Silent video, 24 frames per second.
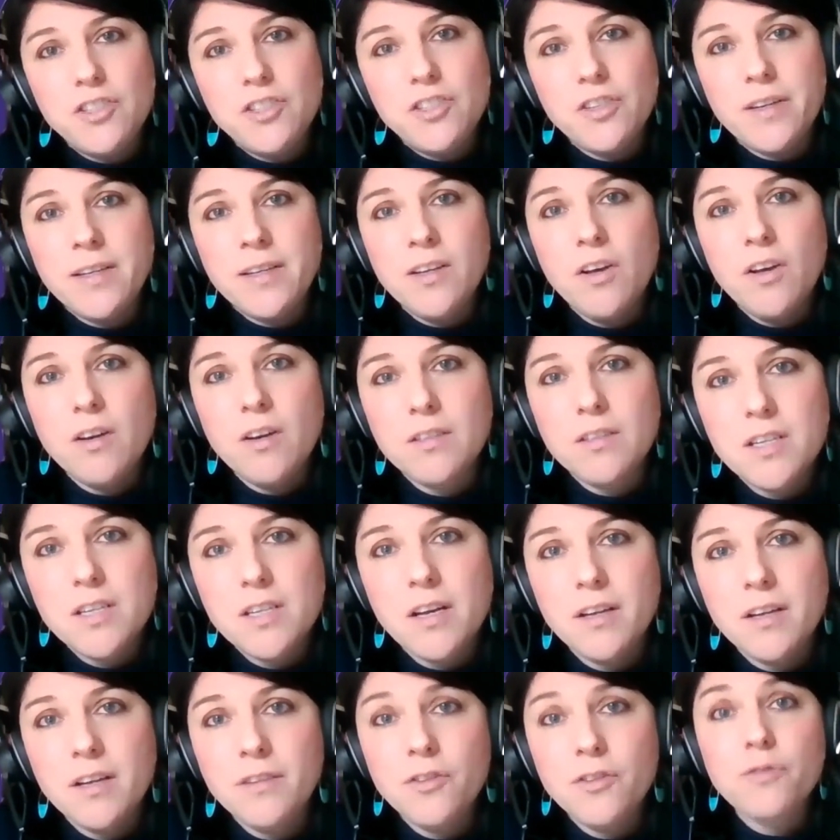during
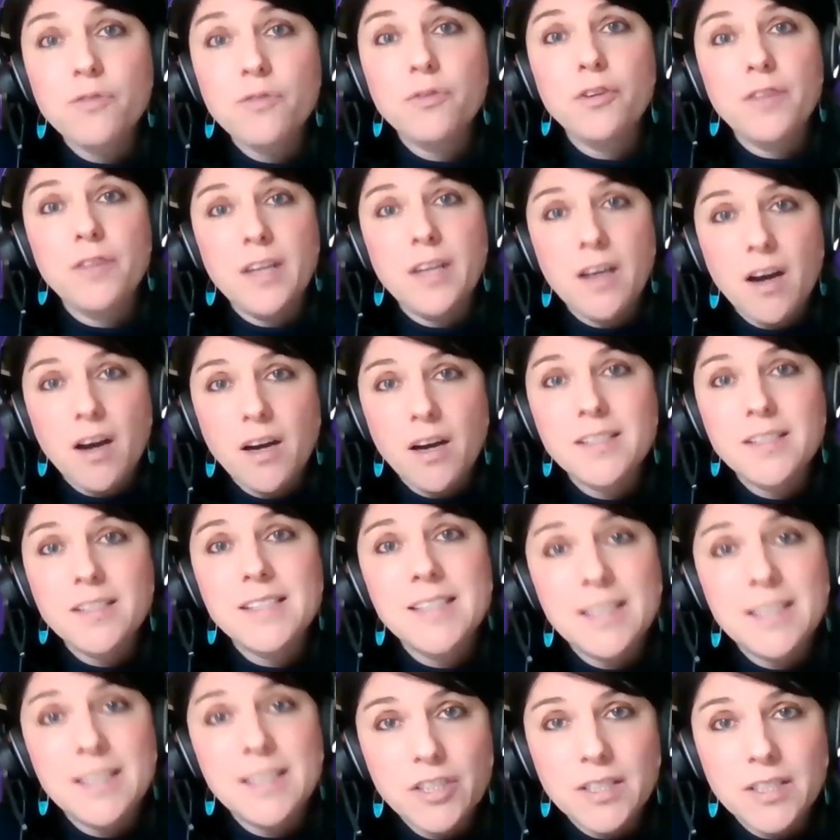lockdown through the arts
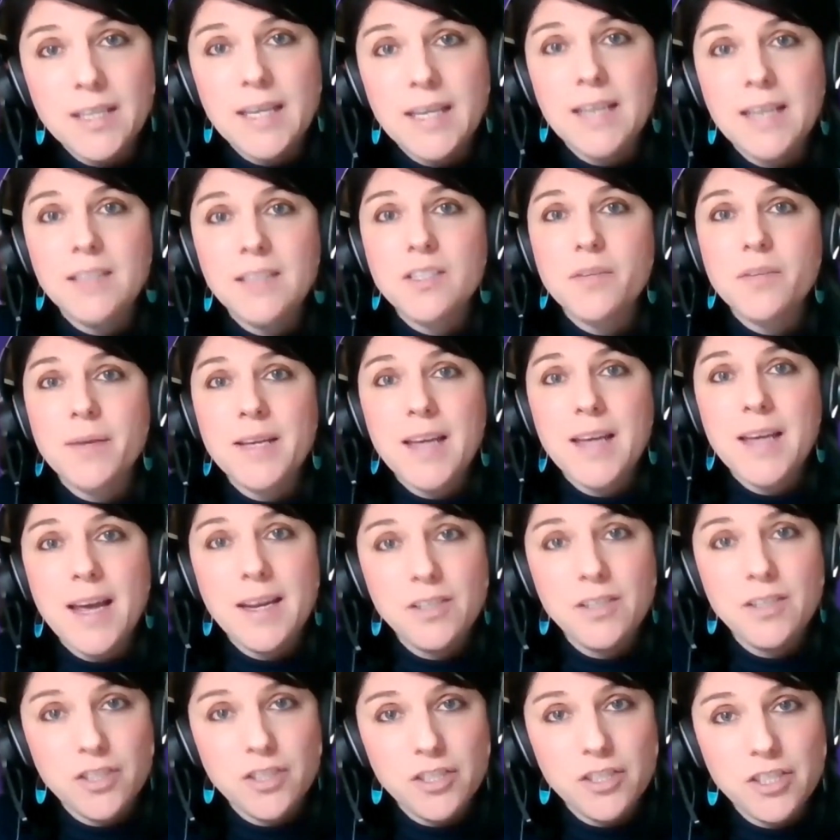digitally to
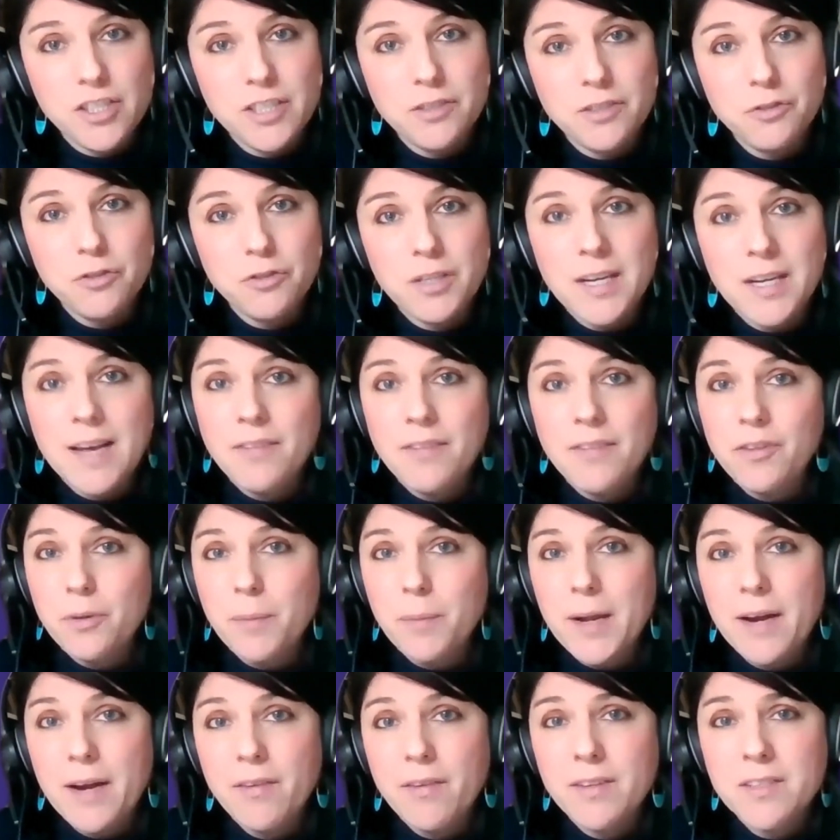engage the children and their
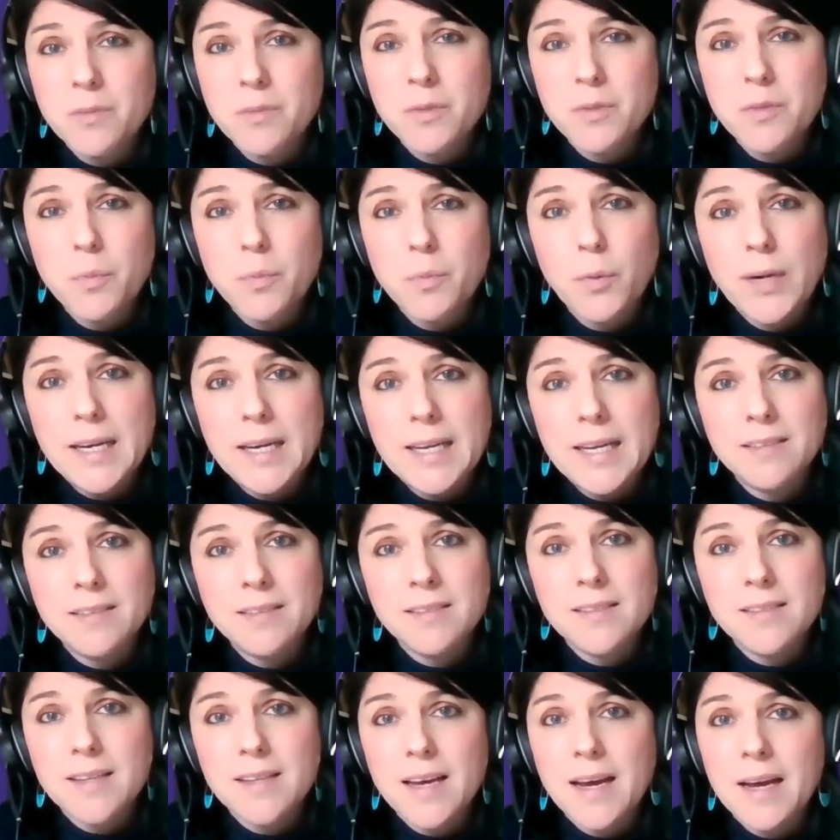parents was
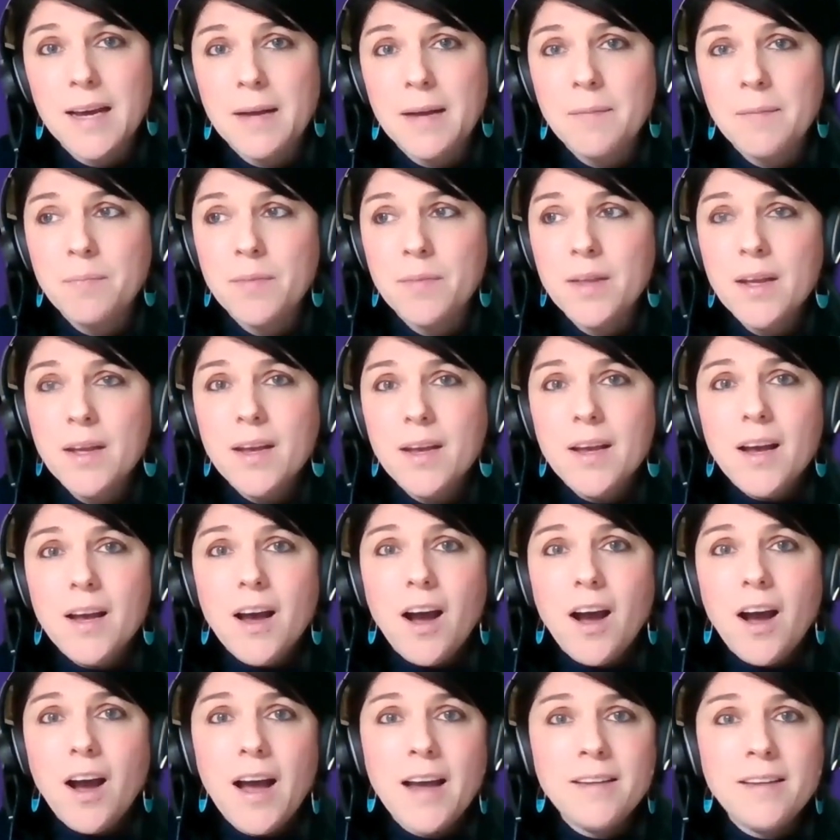brilliant. And
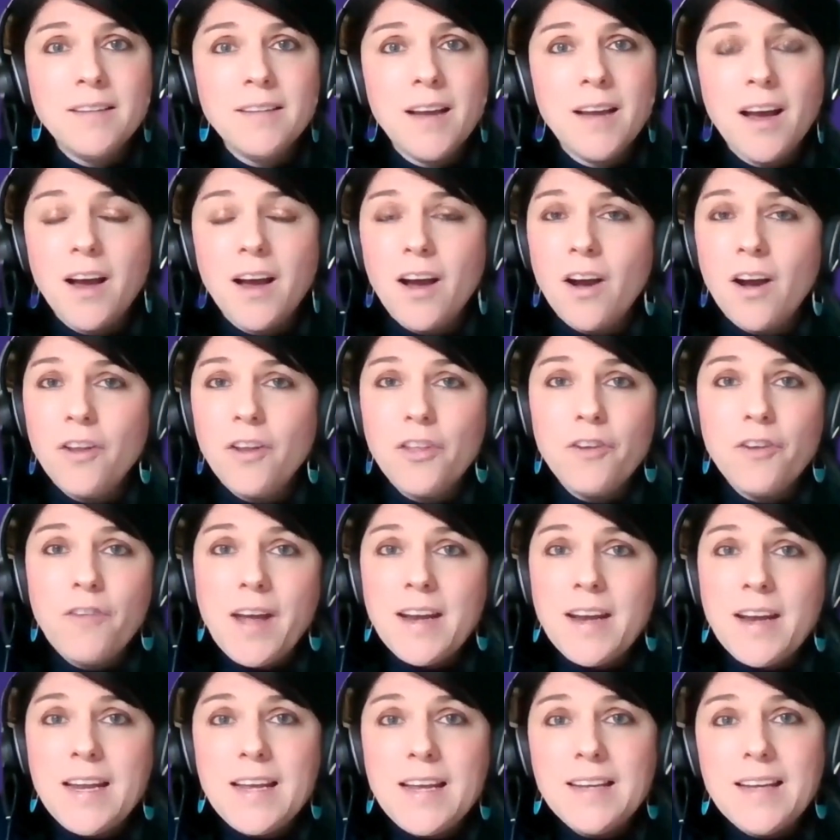are there
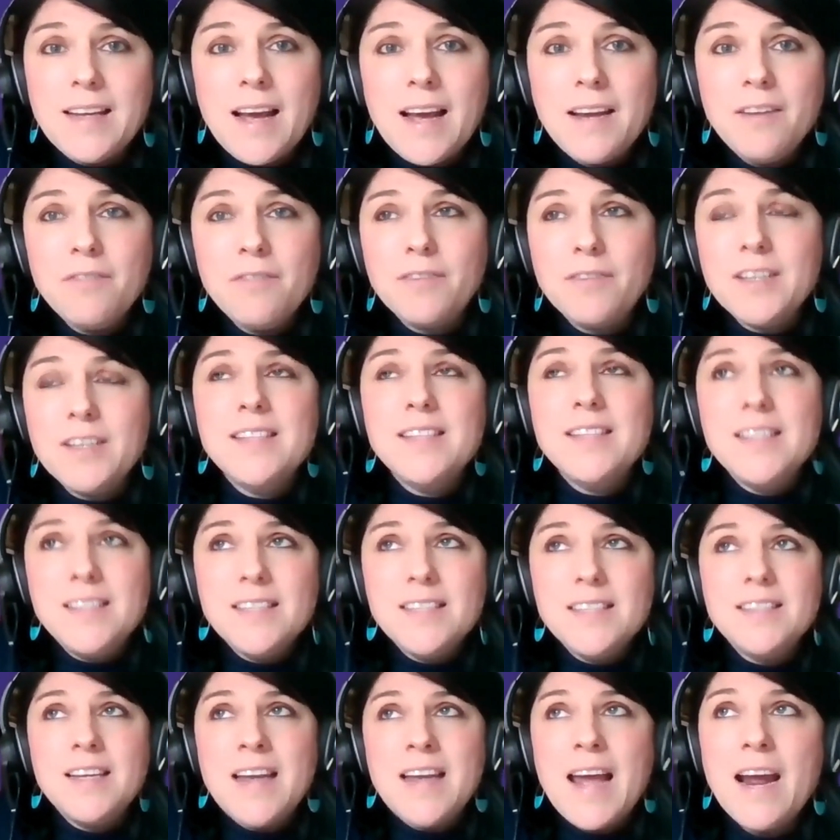any kind of, because this
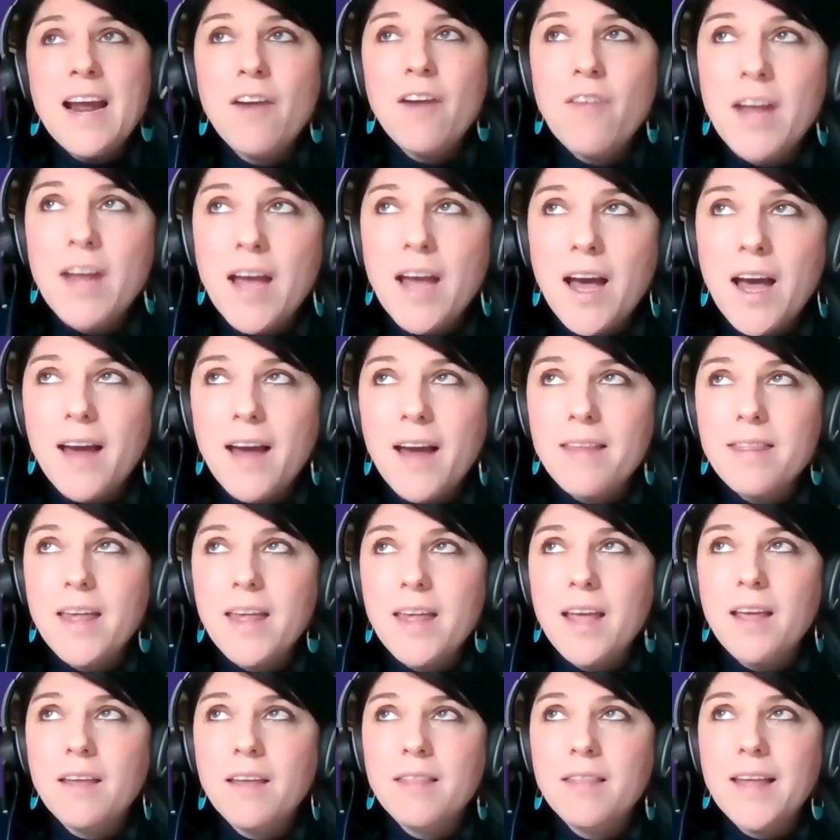is an area I
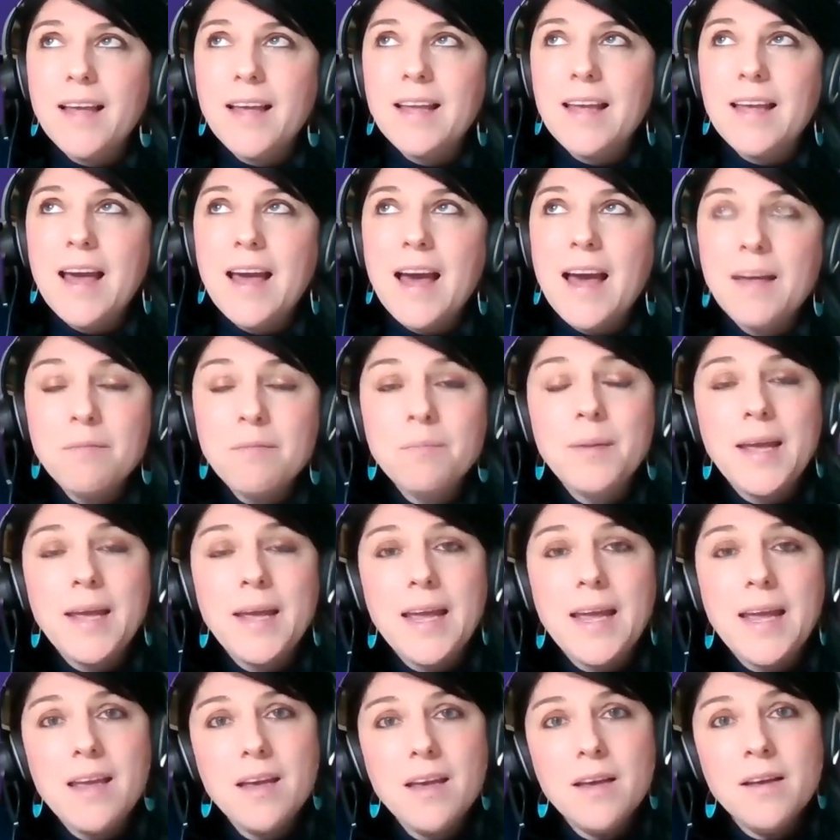think that can
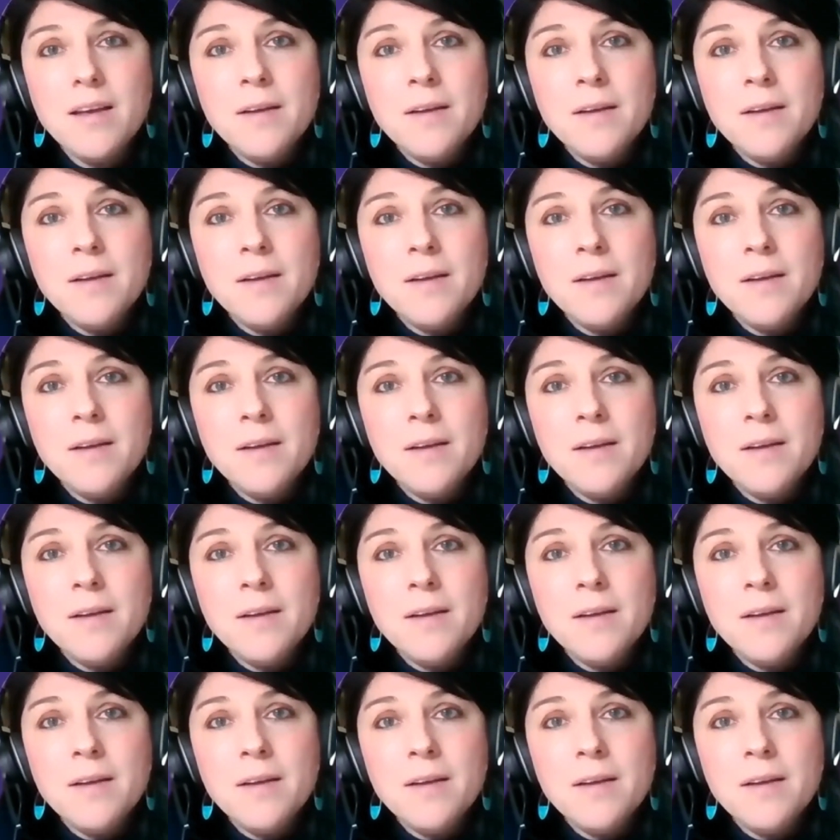be,